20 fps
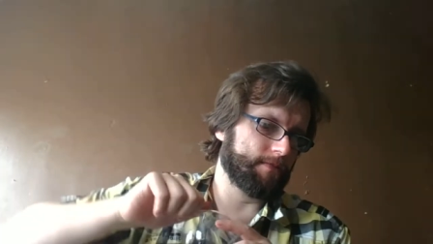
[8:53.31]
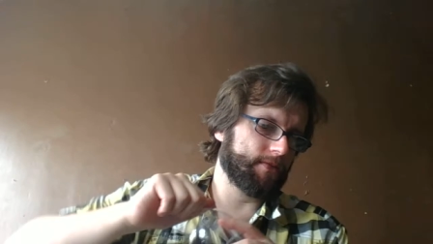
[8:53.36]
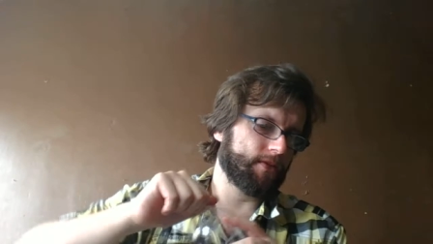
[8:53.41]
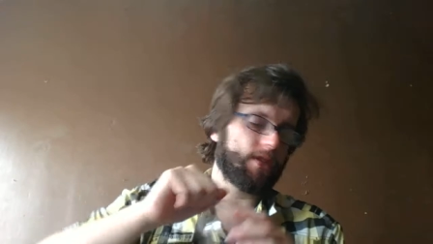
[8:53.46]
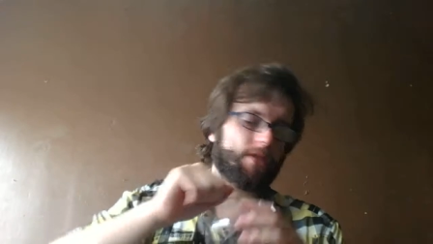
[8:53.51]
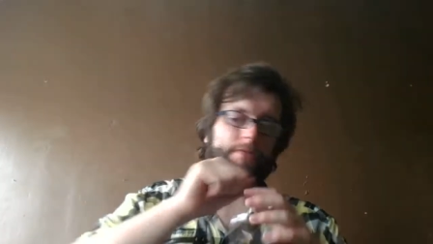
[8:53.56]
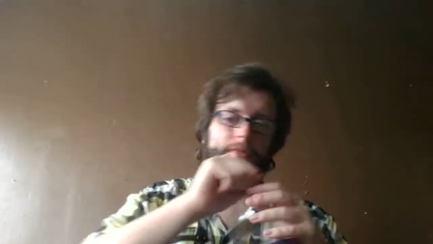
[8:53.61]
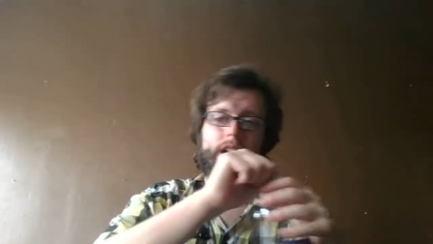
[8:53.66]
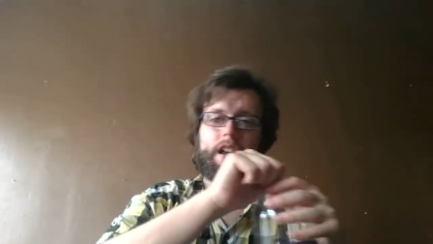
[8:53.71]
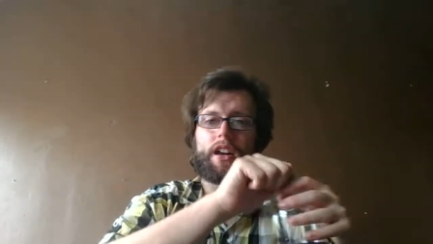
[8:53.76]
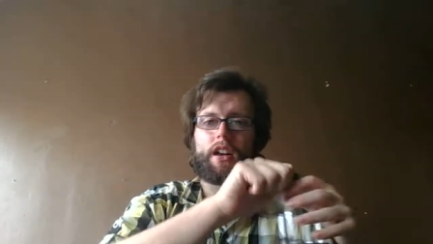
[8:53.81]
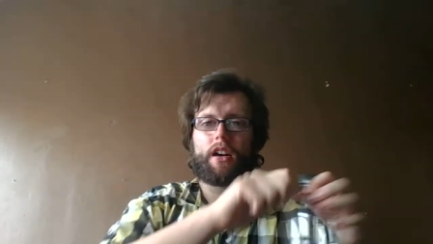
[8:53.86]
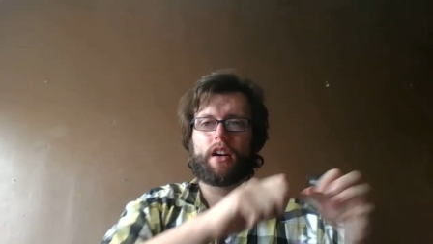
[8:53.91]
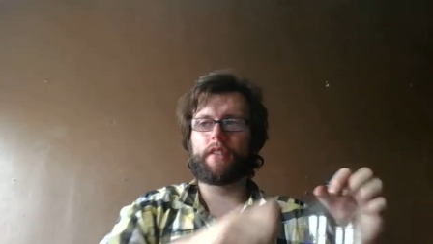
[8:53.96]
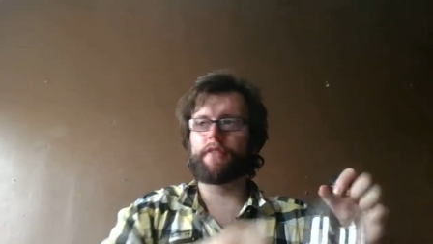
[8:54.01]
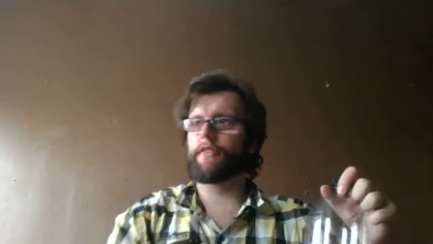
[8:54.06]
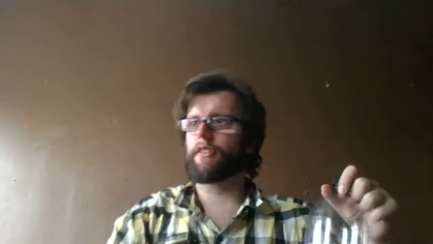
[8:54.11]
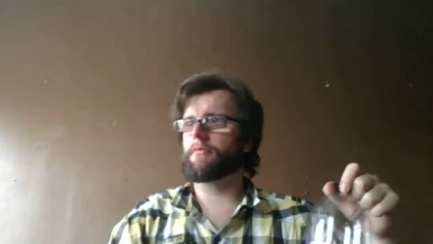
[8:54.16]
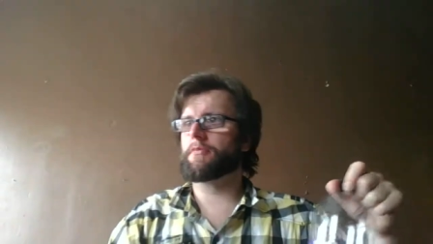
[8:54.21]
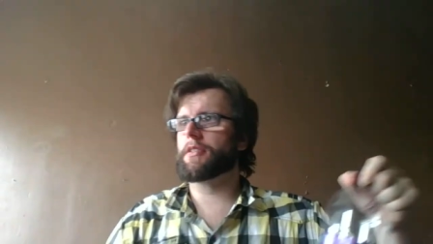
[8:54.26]
Not my
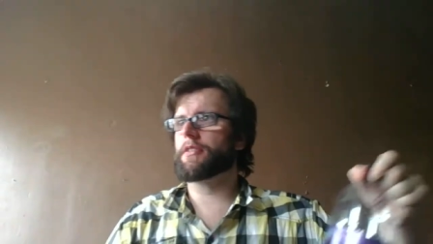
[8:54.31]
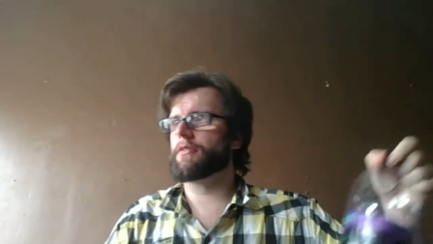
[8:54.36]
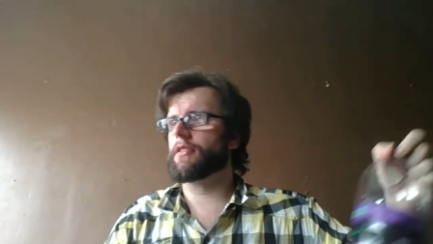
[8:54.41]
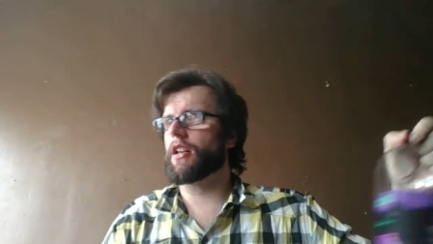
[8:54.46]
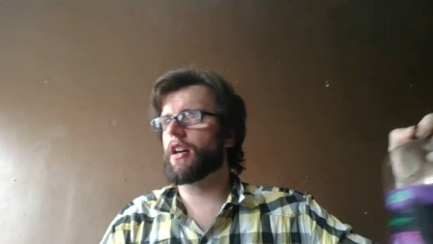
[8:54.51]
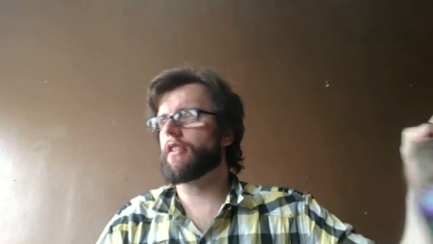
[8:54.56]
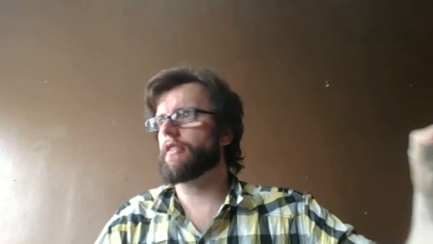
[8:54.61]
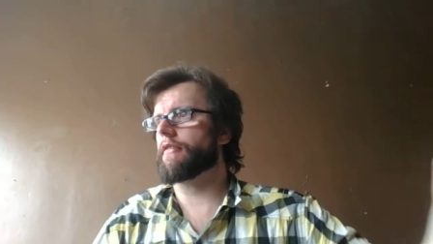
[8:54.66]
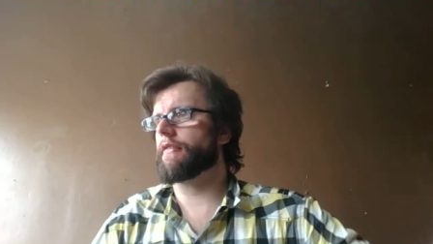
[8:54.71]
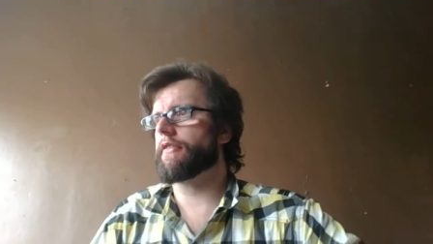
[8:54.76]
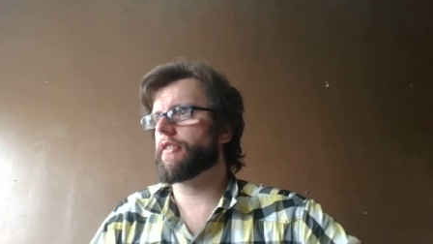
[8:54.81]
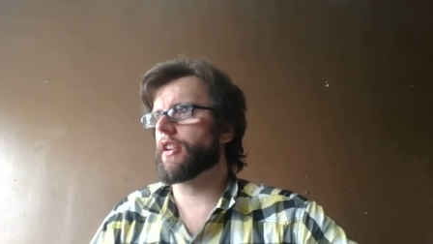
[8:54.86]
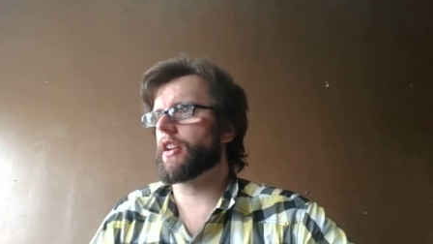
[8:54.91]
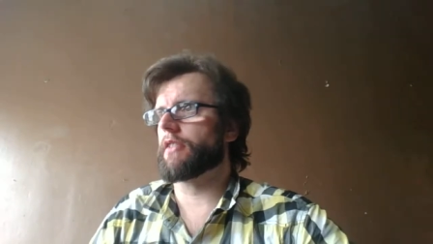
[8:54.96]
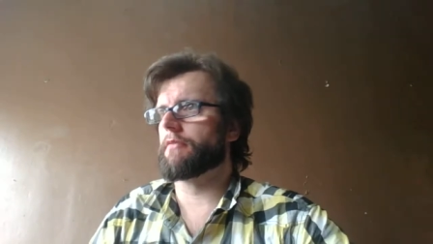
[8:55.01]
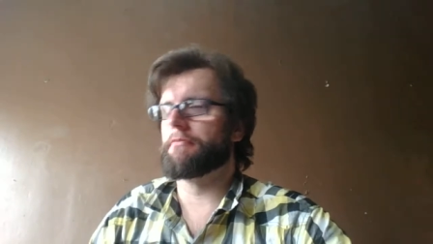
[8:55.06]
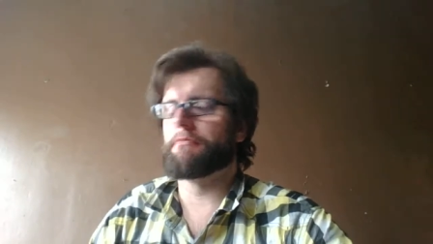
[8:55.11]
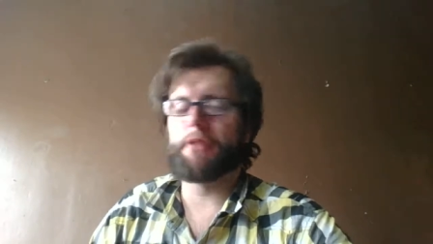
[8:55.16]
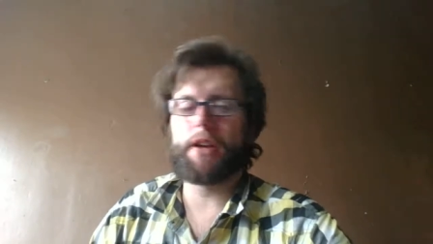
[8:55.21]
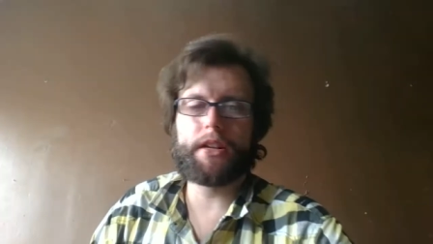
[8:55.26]
life. I mean, like,
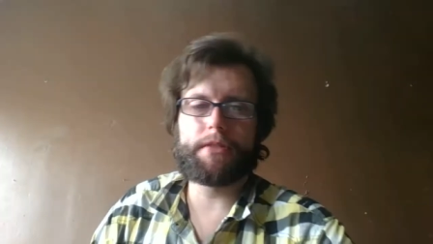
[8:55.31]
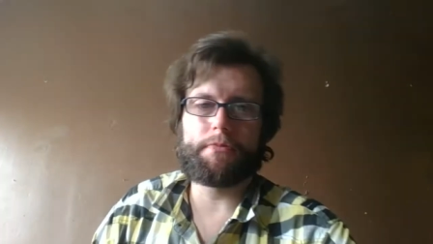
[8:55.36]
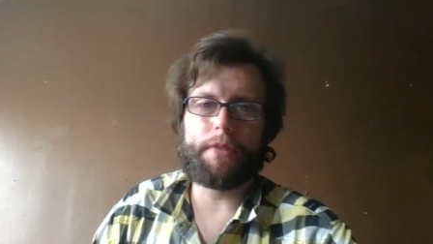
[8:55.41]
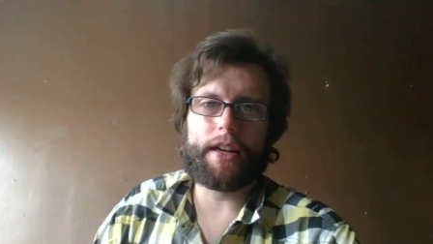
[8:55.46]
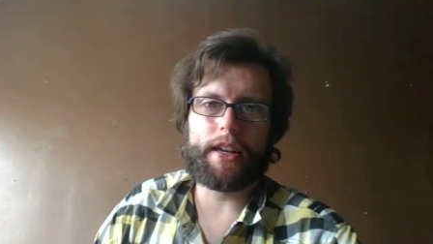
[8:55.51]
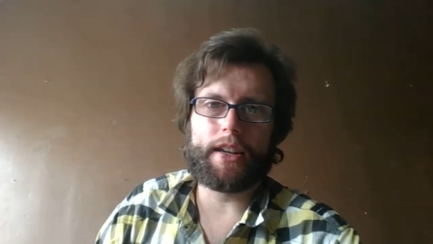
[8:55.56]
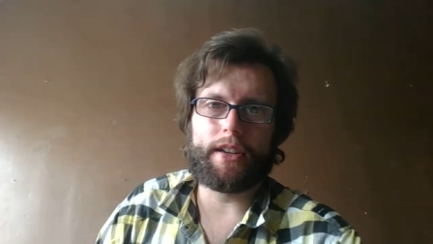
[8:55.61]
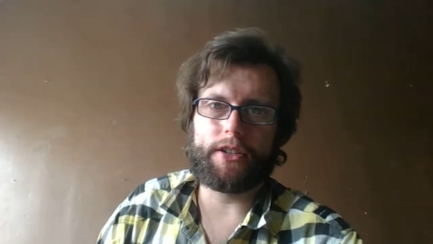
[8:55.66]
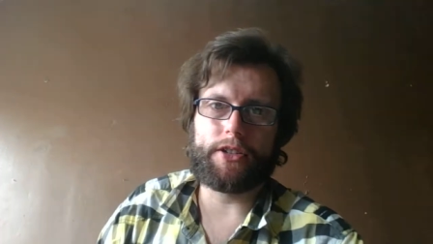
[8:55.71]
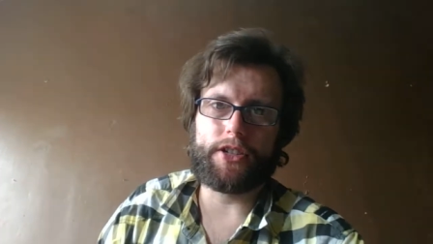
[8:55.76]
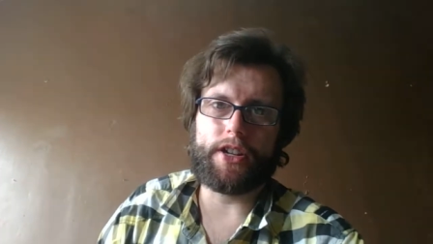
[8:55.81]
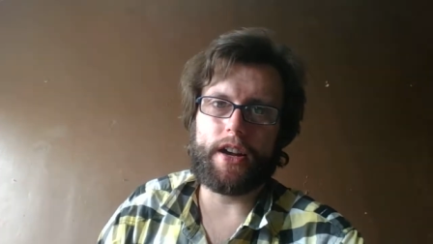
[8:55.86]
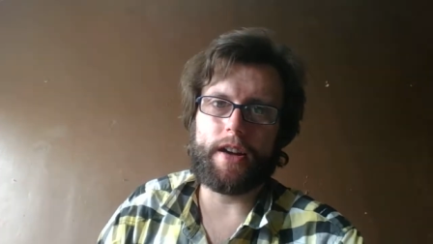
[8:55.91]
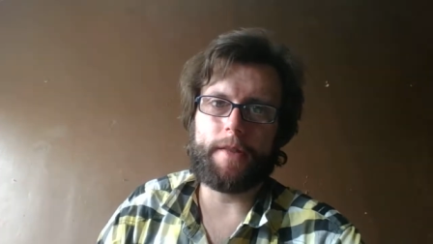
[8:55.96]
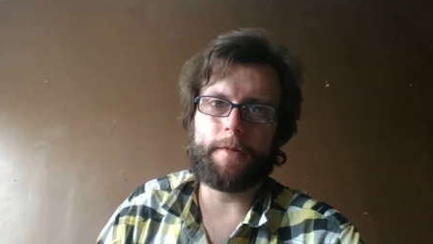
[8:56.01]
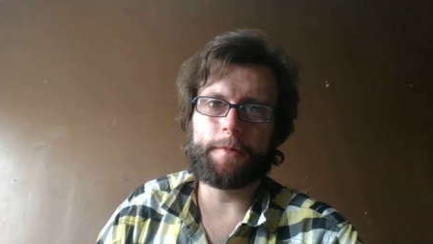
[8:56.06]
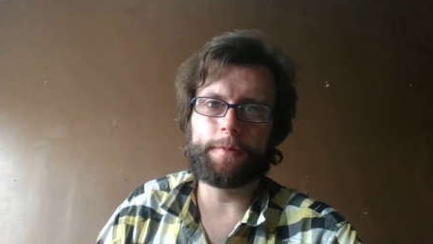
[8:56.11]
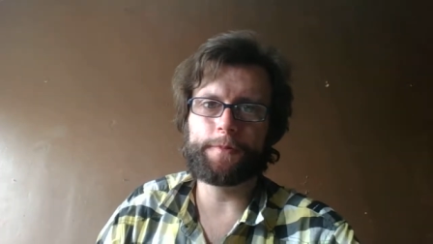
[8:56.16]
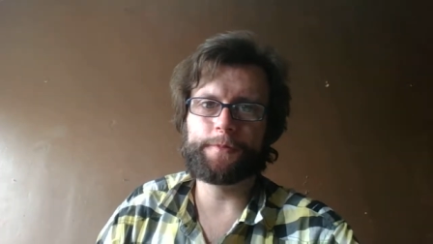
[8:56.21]
fucking pacemaker shit.